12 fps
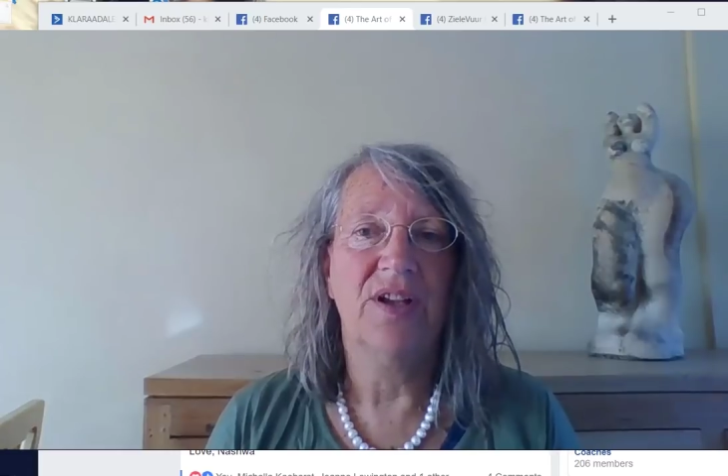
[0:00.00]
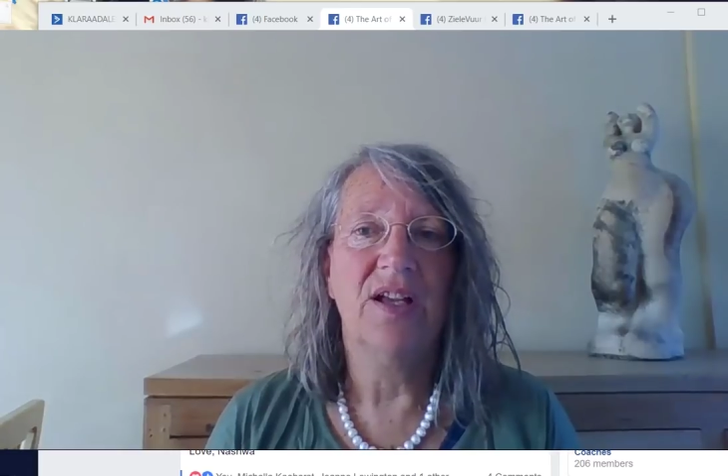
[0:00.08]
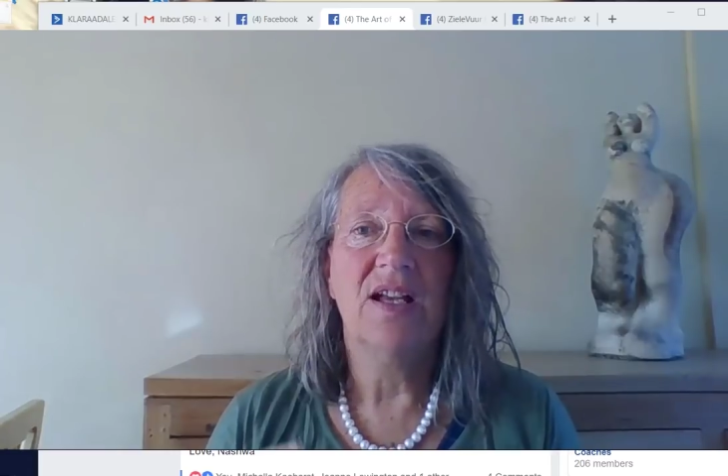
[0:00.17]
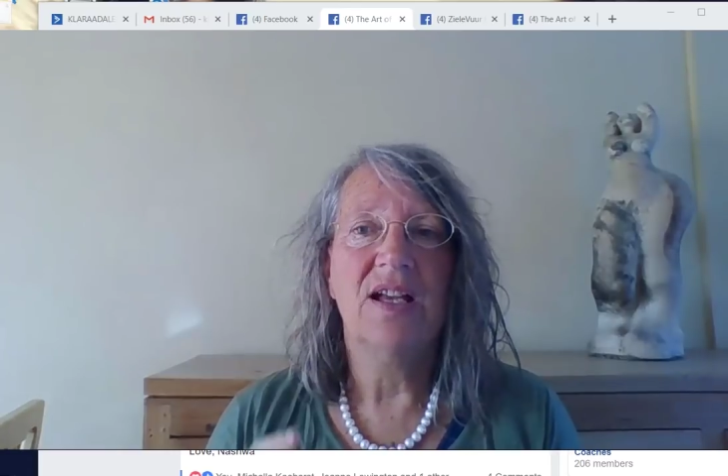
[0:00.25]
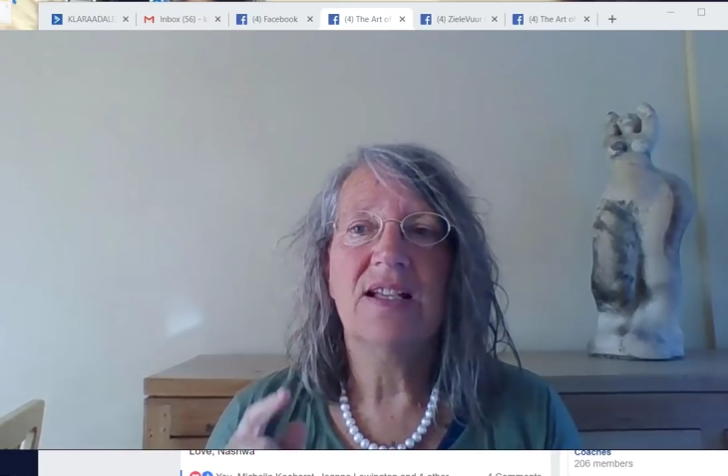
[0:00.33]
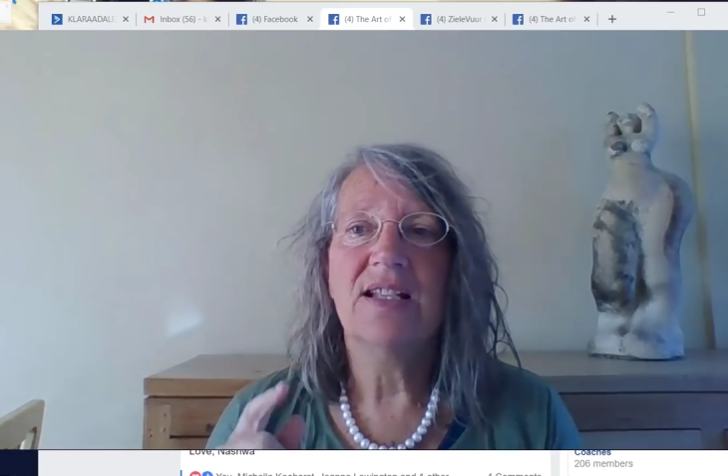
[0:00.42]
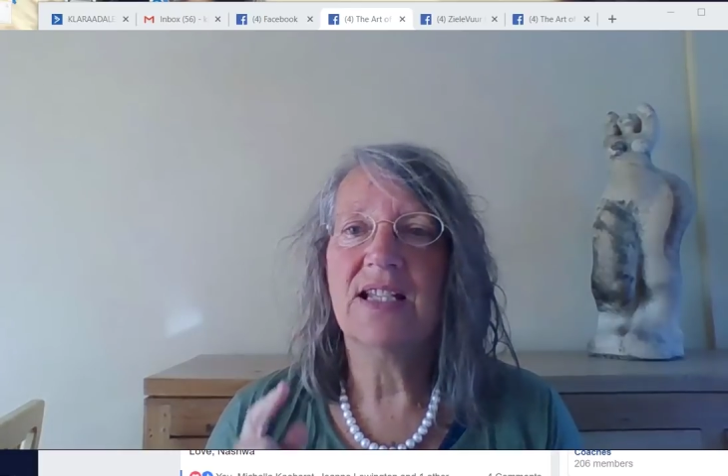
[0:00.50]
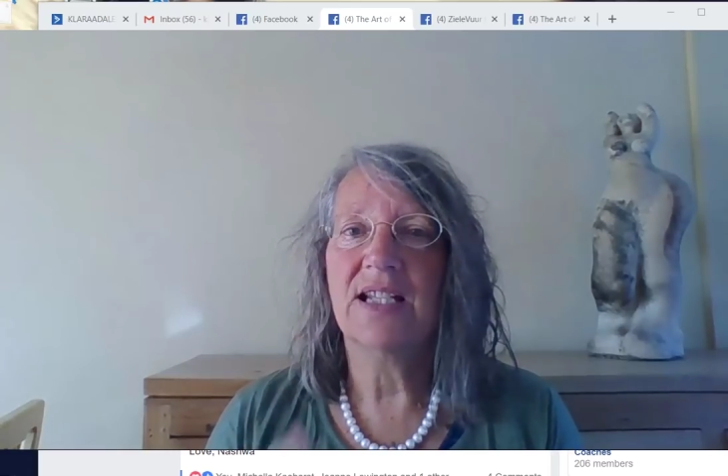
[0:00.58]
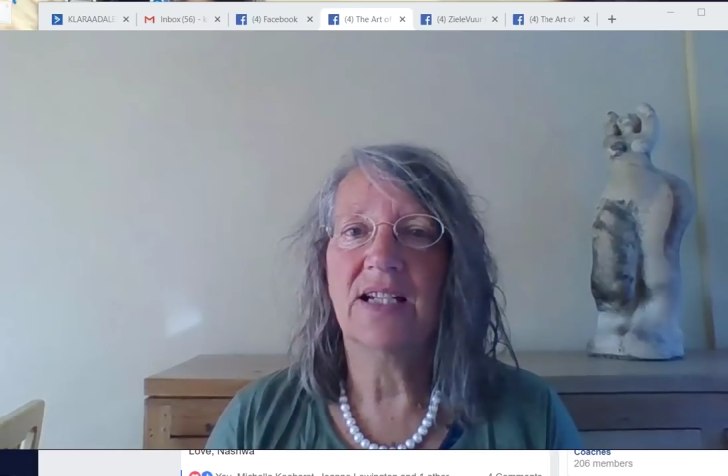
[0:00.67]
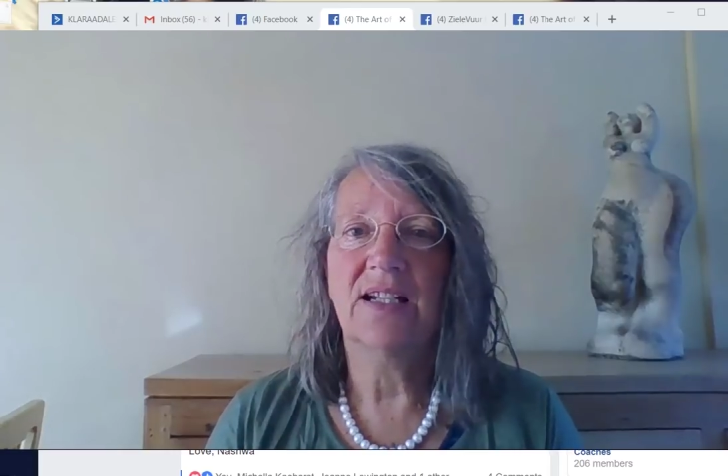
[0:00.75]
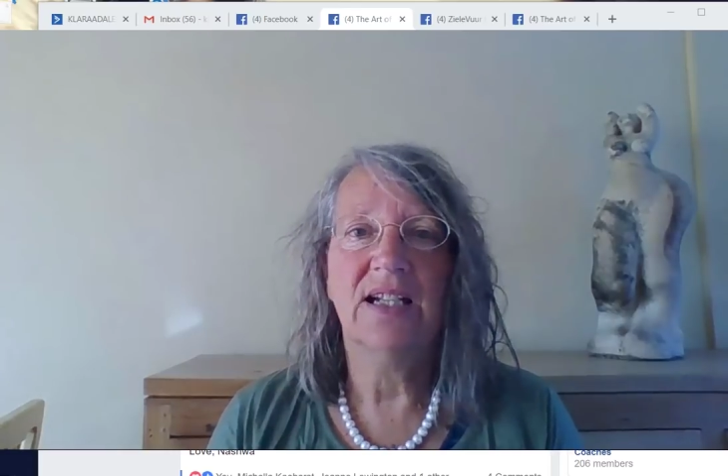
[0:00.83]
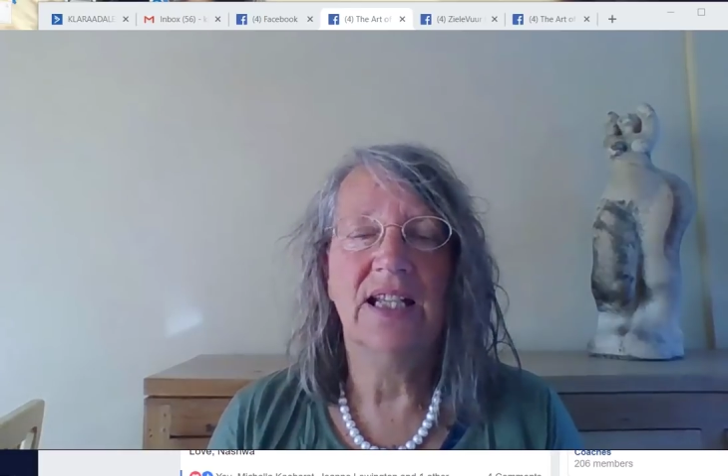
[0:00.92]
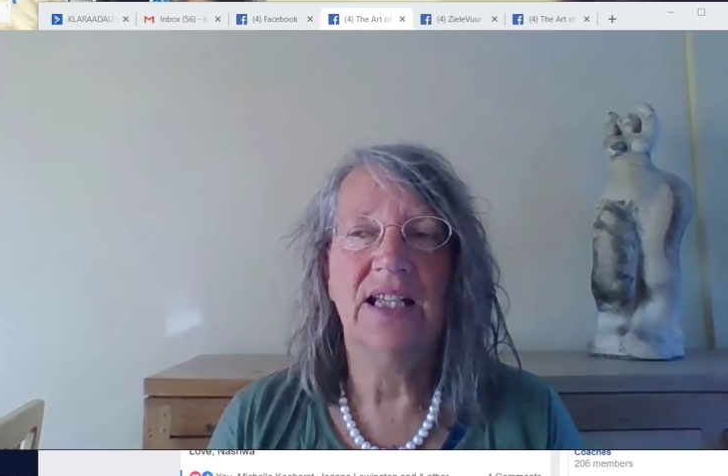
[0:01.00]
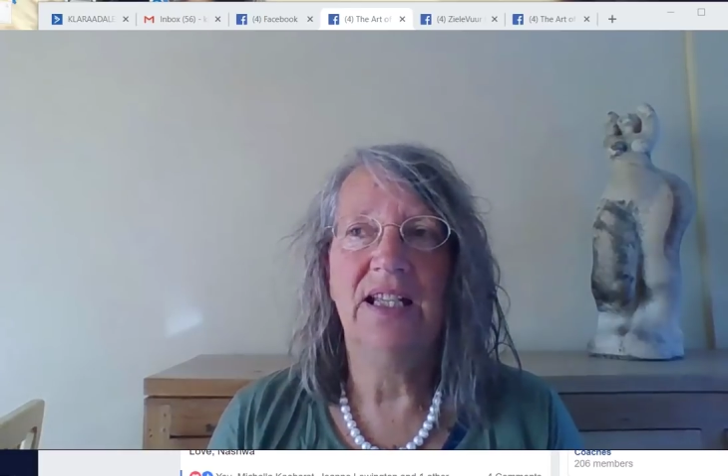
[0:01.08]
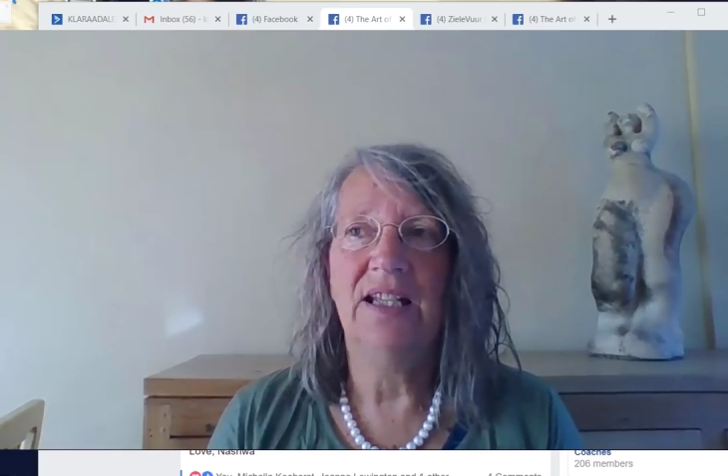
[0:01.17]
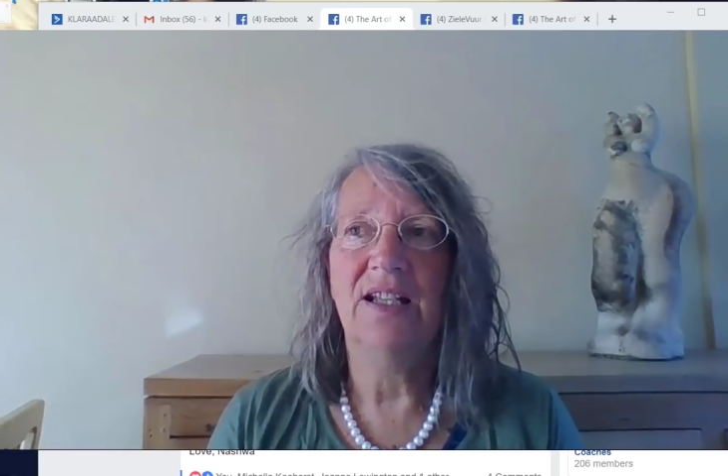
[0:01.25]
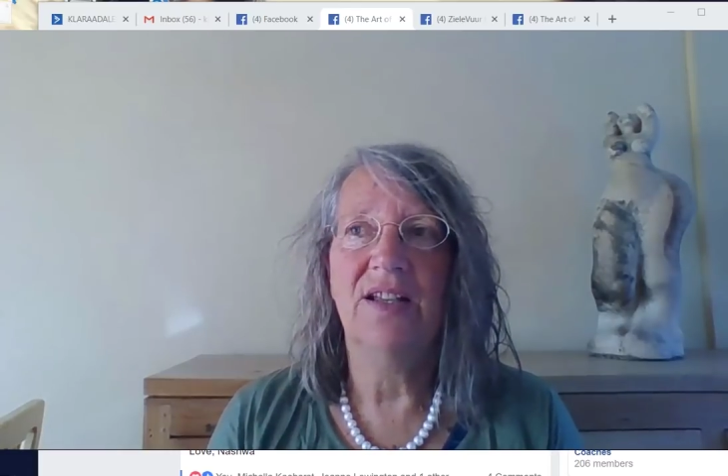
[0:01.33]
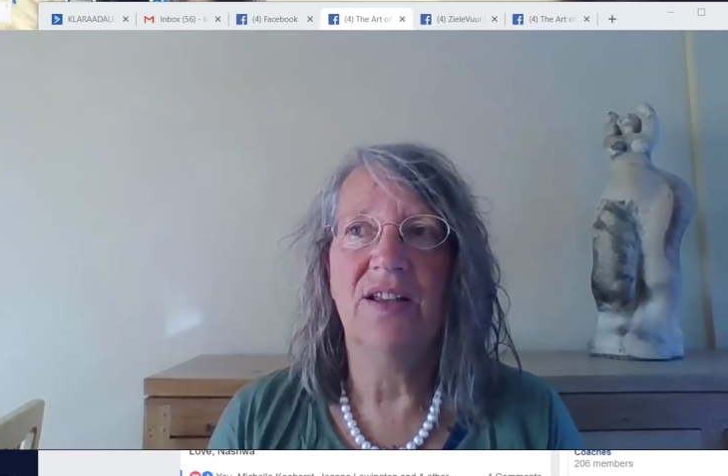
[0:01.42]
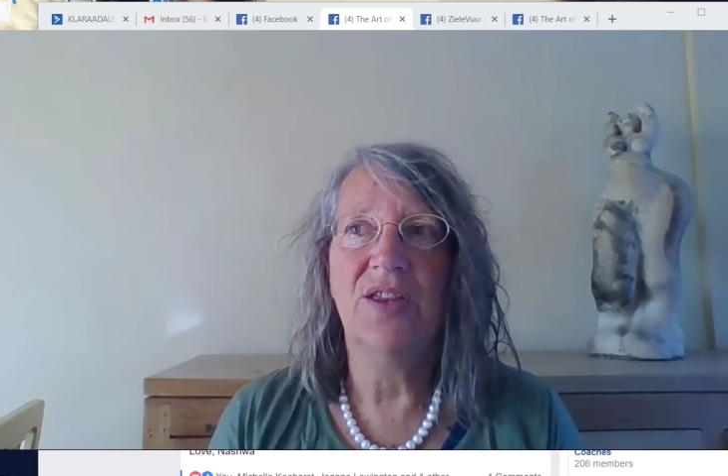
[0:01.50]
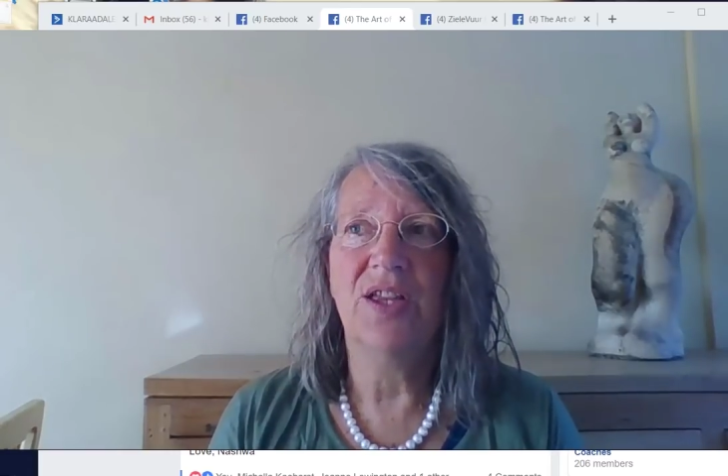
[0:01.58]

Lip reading: Suddenly, they